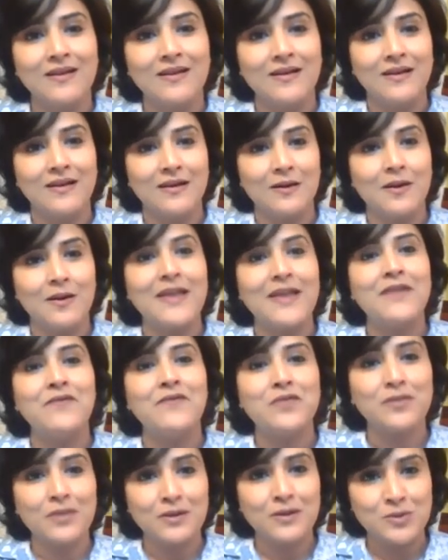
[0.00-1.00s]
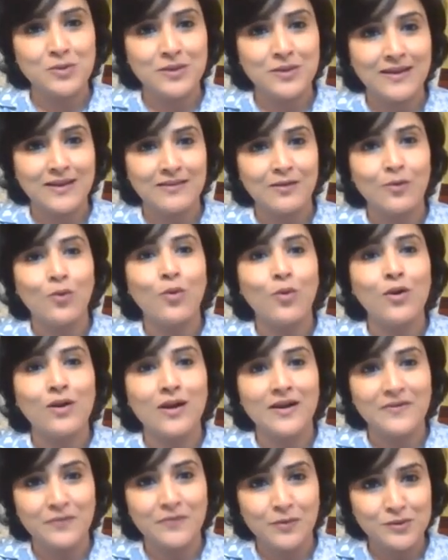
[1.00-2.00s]
uh, everything together, all
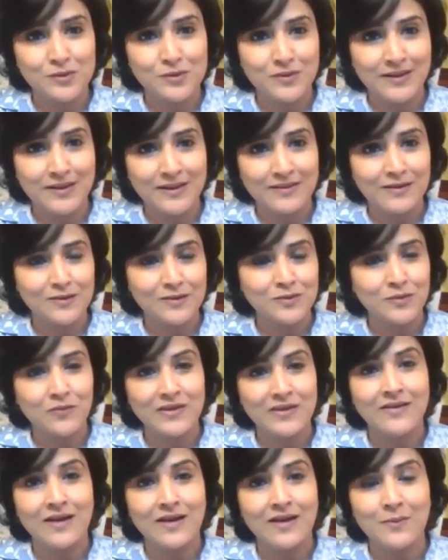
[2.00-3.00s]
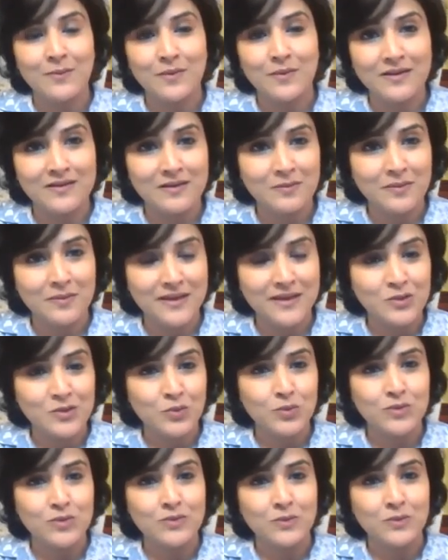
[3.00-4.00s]
art forms together. So when Ram Kinkar Baij
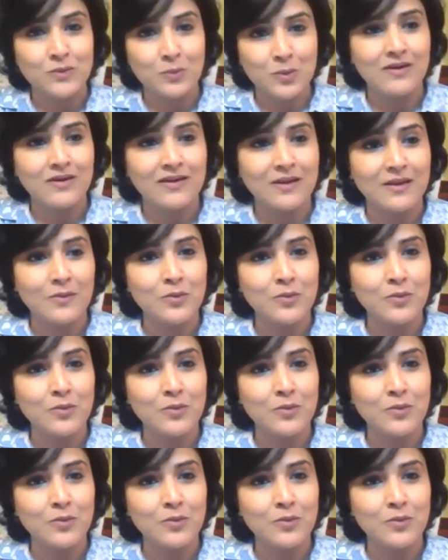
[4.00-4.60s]
would work, he would